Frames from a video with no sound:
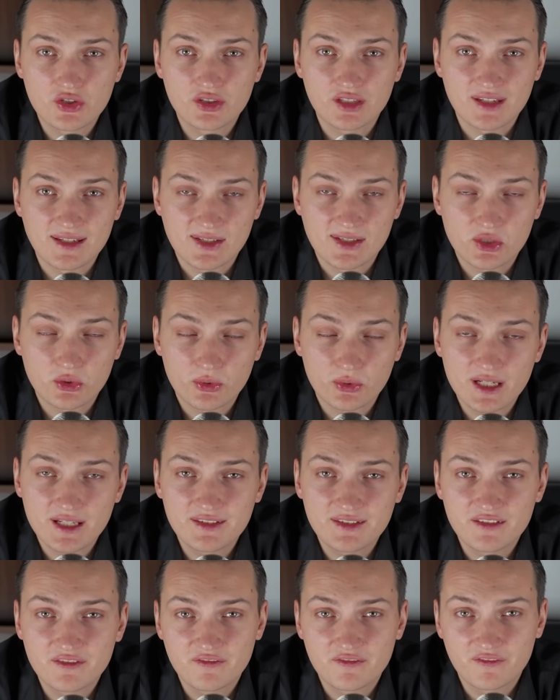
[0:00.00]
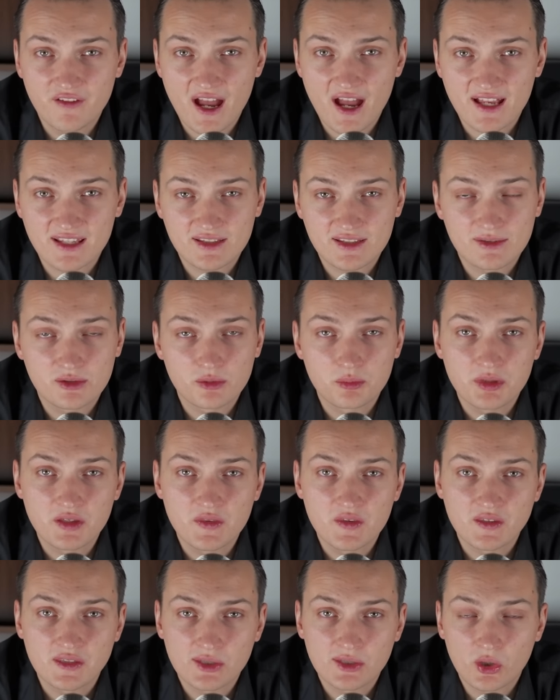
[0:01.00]
is trending fast to be the
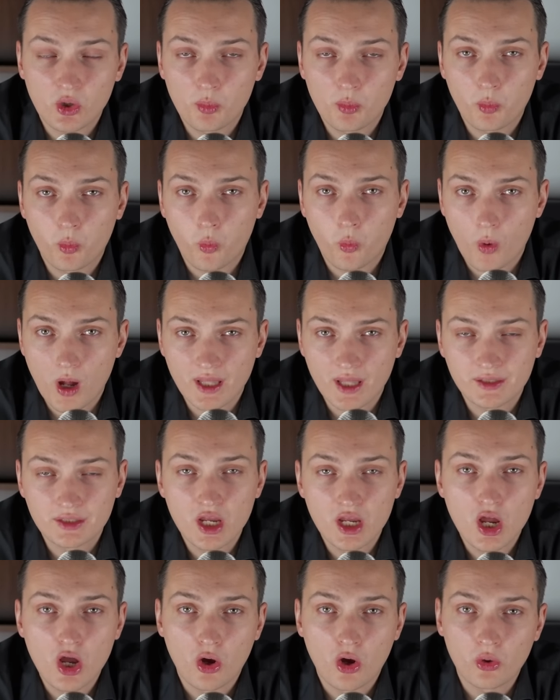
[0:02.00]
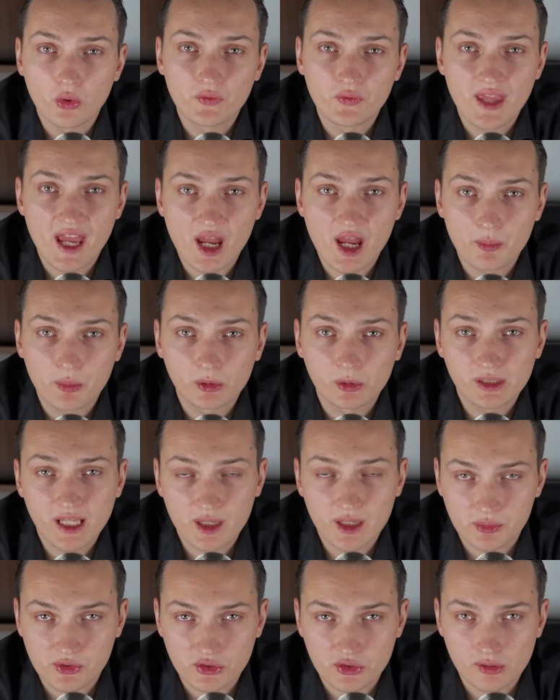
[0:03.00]
top one on Apple
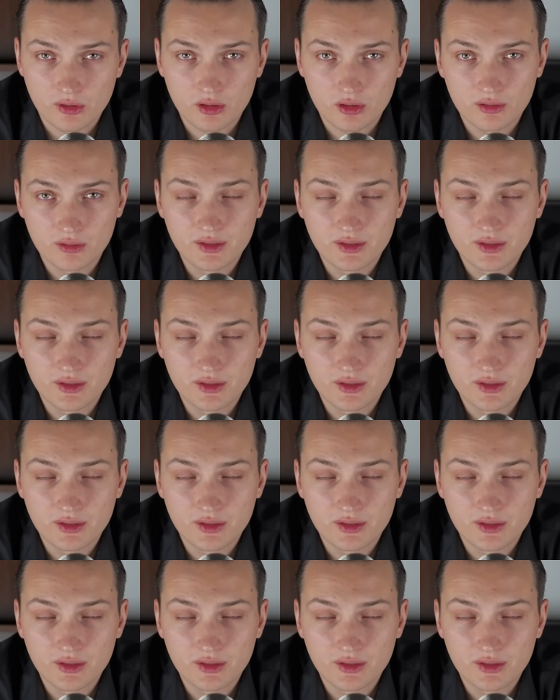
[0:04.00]
App Store.